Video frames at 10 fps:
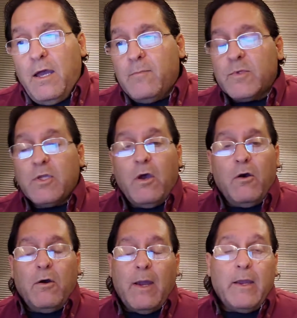
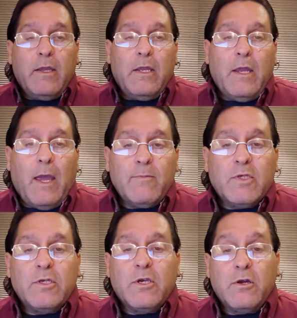So I'm
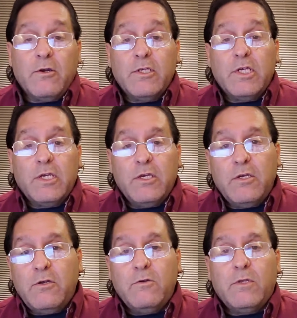just encouraging
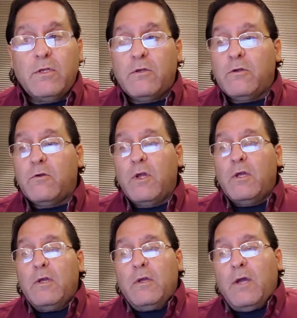you to
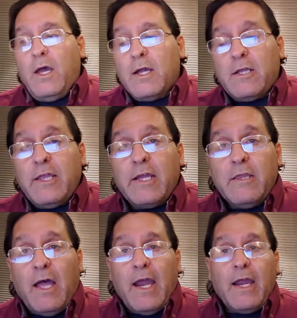click
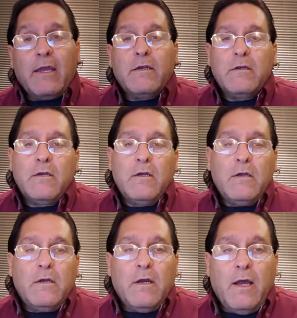like
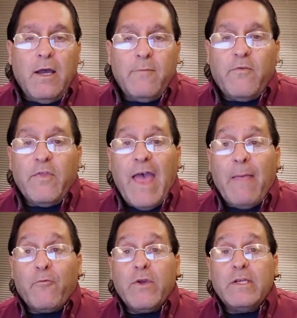for
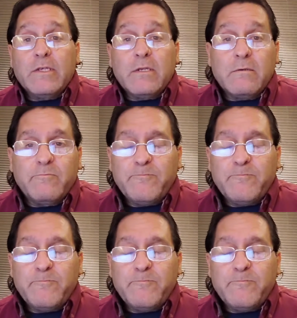that reason.